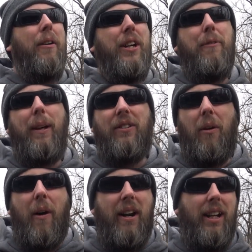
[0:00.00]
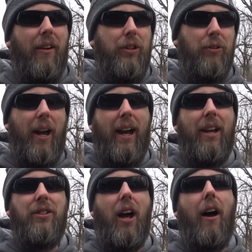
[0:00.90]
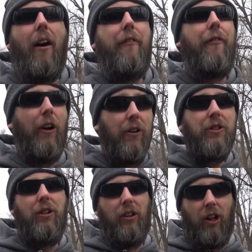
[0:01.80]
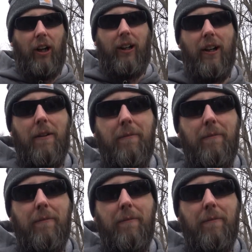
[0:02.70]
out here because I wanted to give you guys a first look